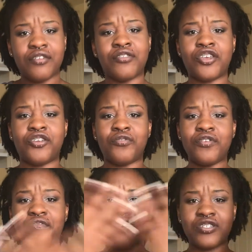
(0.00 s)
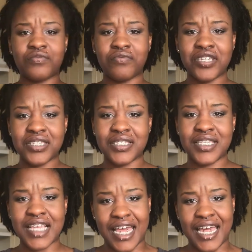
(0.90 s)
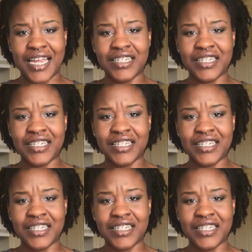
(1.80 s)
The universe reads that,